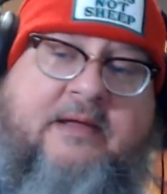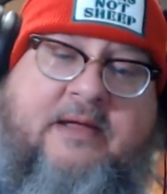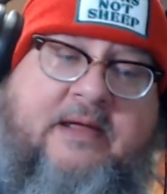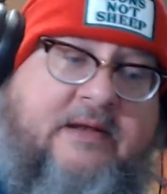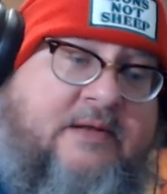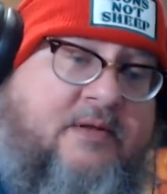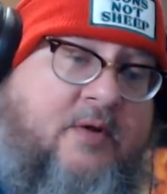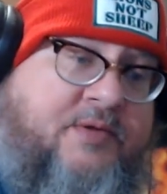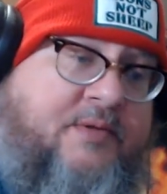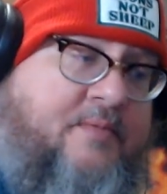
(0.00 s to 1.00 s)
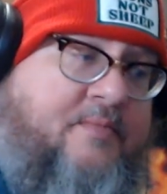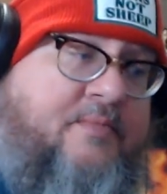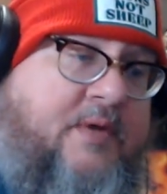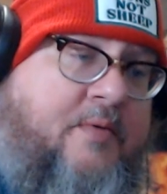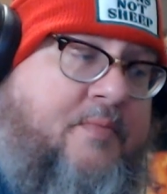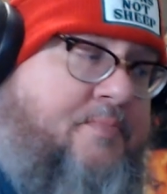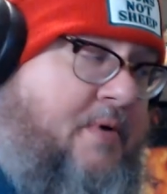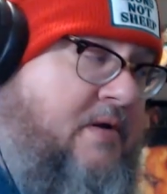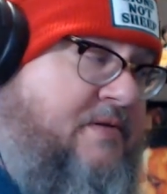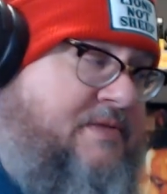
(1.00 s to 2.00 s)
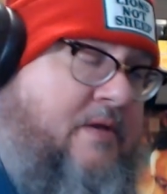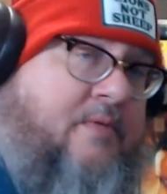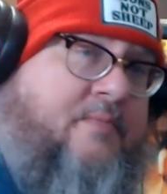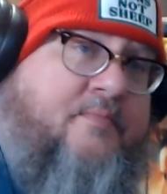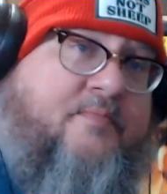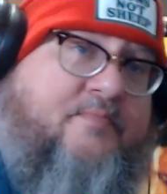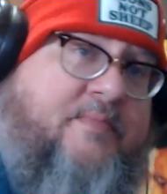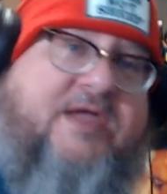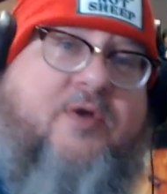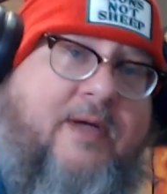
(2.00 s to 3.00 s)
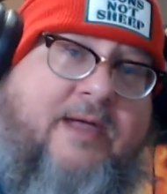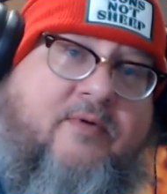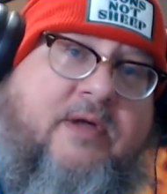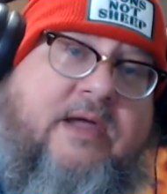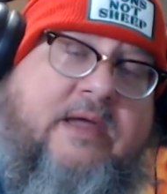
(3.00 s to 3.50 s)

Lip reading: And there's parts that'll make you angry.